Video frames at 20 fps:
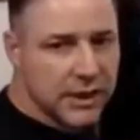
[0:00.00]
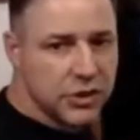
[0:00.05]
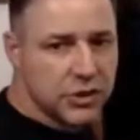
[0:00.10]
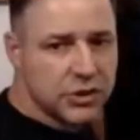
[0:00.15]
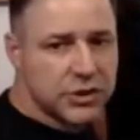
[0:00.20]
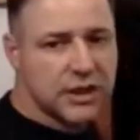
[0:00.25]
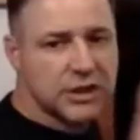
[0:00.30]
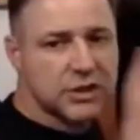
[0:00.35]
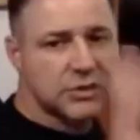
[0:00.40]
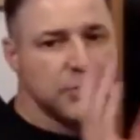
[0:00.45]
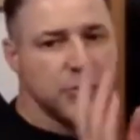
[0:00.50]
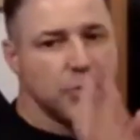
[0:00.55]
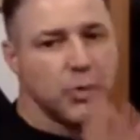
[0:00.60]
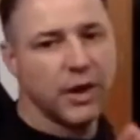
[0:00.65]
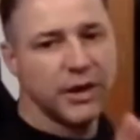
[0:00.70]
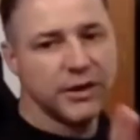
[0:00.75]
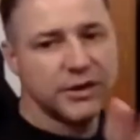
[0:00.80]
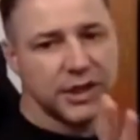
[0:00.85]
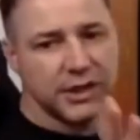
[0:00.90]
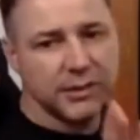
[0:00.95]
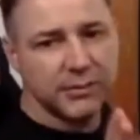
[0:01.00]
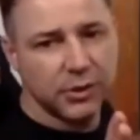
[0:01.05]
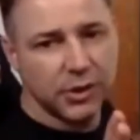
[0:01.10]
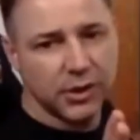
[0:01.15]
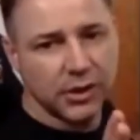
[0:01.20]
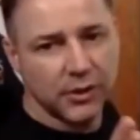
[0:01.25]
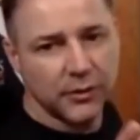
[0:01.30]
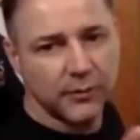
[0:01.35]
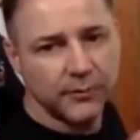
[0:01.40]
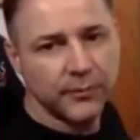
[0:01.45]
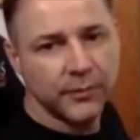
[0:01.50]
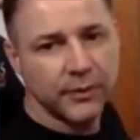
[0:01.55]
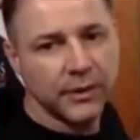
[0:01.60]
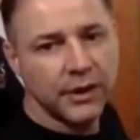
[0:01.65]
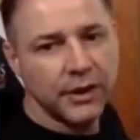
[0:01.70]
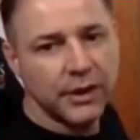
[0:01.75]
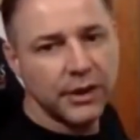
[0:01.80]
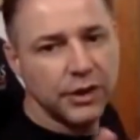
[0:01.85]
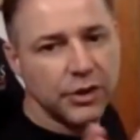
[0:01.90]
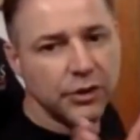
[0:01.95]
answer me one thing, Bruno.
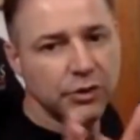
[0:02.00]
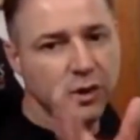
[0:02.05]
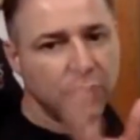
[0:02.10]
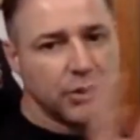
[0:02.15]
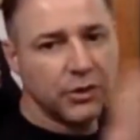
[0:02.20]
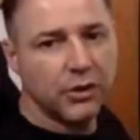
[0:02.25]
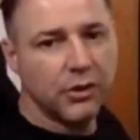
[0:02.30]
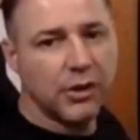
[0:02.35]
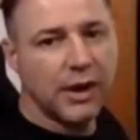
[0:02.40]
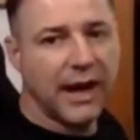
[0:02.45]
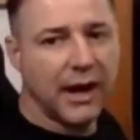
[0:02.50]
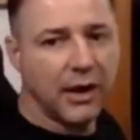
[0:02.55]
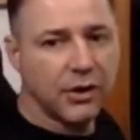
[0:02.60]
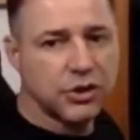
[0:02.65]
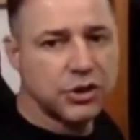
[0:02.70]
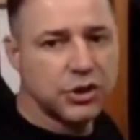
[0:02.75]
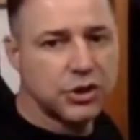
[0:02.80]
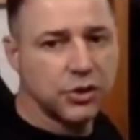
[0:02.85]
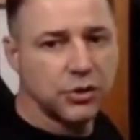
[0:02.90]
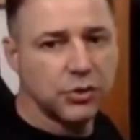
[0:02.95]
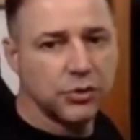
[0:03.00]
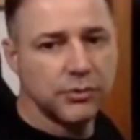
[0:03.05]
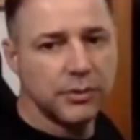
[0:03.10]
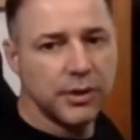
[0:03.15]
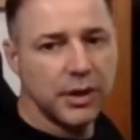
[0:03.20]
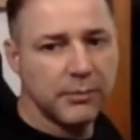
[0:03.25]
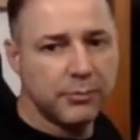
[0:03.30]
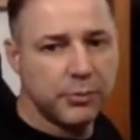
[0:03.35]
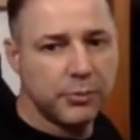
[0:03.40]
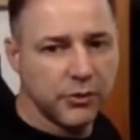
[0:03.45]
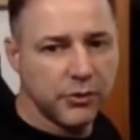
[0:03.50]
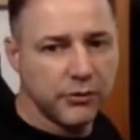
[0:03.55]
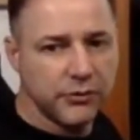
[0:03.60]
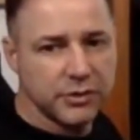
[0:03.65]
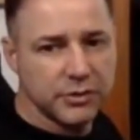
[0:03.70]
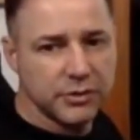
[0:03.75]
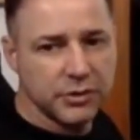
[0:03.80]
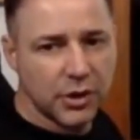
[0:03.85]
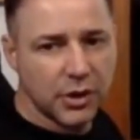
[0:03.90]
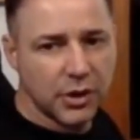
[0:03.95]
You don't know how to improve
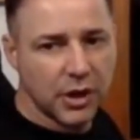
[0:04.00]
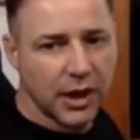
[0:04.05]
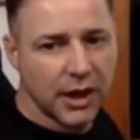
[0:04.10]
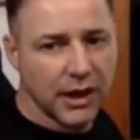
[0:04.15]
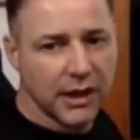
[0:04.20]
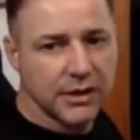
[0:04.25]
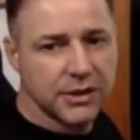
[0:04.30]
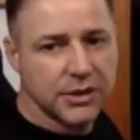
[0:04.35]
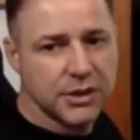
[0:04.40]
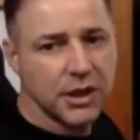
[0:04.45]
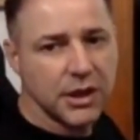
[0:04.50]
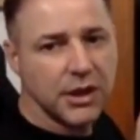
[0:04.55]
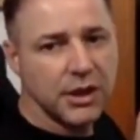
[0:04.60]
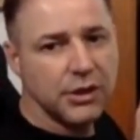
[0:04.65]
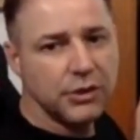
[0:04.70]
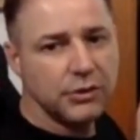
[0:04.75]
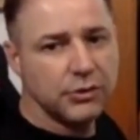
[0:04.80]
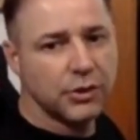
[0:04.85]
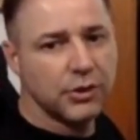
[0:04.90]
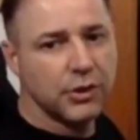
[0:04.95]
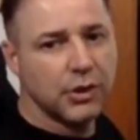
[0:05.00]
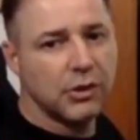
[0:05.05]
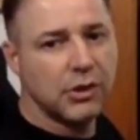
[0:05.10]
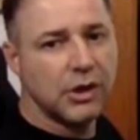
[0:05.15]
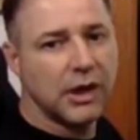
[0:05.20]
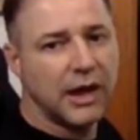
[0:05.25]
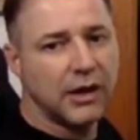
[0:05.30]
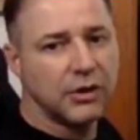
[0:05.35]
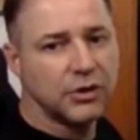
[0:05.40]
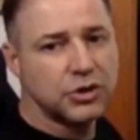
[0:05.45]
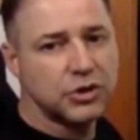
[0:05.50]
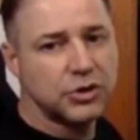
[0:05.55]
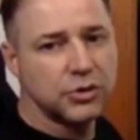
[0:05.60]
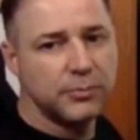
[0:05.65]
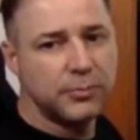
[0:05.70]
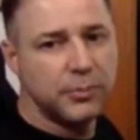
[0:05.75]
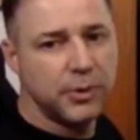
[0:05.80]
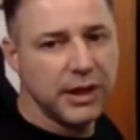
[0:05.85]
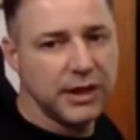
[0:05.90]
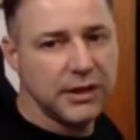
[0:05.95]
your knowledge, you don't know how to
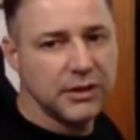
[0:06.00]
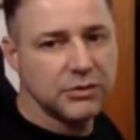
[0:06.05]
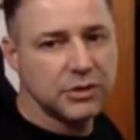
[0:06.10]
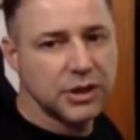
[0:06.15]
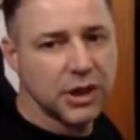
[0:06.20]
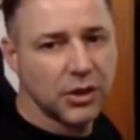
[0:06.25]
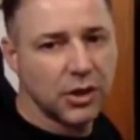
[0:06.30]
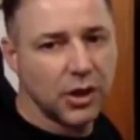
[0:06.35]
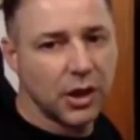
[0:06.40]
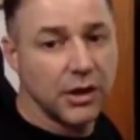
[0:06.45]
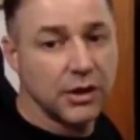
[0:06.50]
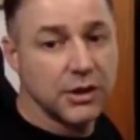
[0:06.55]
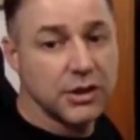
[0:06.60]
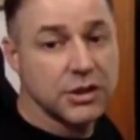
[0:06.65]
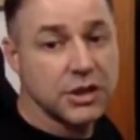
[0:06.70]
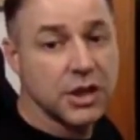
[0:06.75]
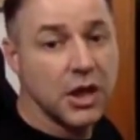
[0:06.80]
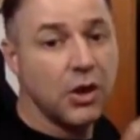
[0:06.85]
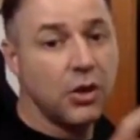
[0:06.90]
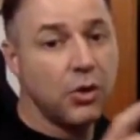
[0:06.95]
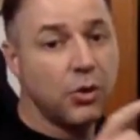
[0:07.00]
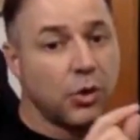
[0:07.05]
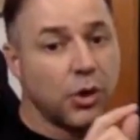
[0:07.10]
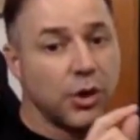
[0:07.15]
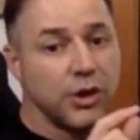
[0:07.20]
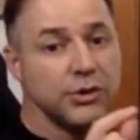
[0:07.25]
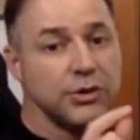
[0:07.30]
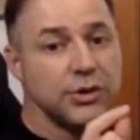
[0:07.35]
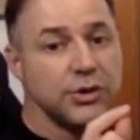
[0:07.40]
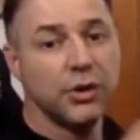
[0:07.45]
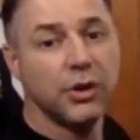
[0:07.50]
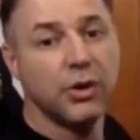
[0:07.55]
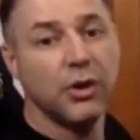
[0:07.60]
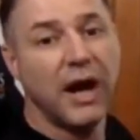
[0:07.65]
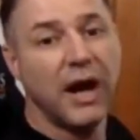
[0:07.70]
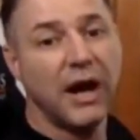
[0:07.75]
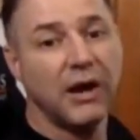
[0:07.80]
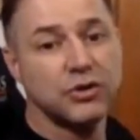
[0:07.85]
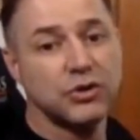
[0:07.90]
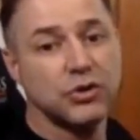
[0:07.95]
bring new technologies, or you don't know
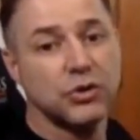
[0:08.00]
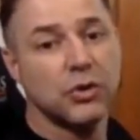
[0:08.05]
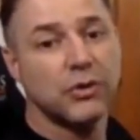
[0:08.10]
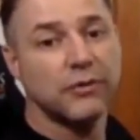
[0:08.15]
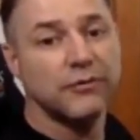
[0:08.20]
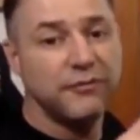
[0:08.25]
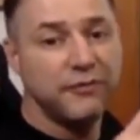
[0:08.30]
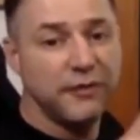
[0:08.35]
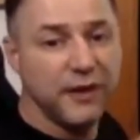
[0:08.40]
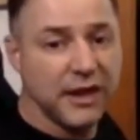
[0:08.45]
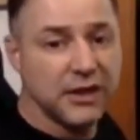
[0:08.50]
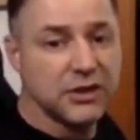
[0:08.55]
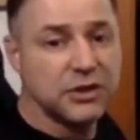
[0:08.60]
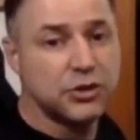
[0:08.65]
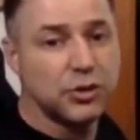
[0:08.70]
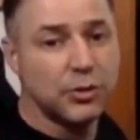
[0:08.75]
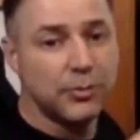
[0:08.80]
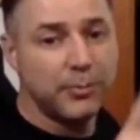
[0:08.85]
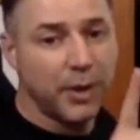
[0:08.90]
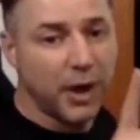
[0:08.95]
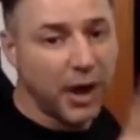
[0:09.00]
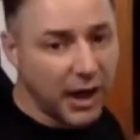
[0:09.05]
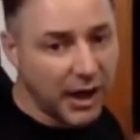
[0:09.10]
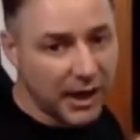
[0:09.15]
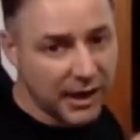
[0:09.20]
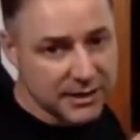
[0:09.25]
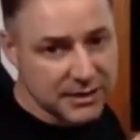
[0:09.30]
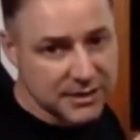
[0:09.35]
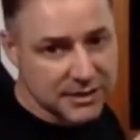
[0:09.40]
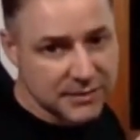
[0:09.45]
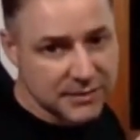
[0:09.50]
how to convince your boss